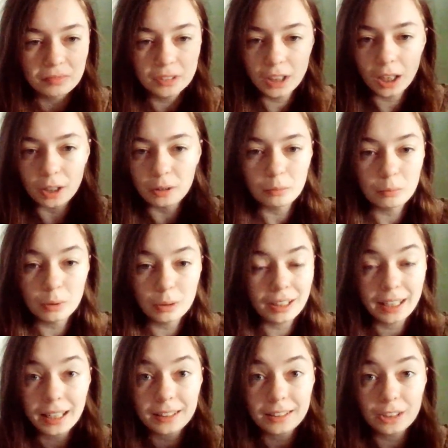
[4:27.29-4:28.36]
No. Will
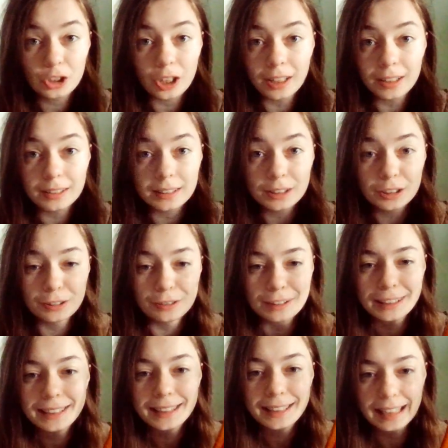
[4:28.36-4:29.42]
they get a child into
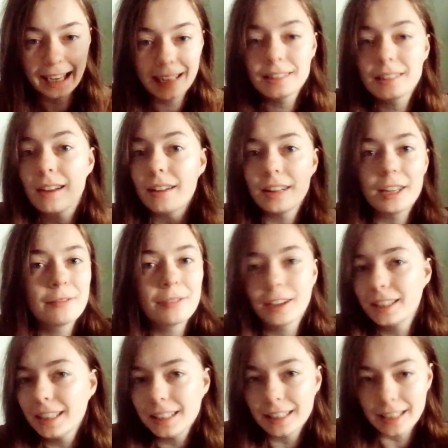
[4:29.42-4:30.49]
reading? Yes. Are they
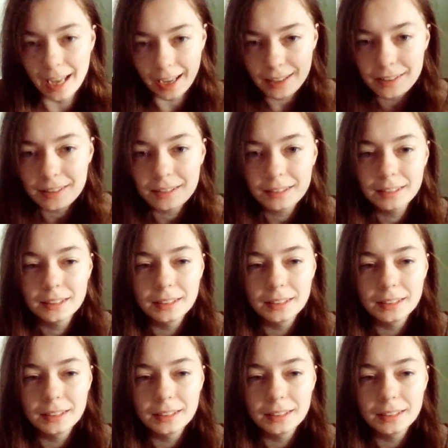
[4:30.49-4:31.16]
funny? Yes.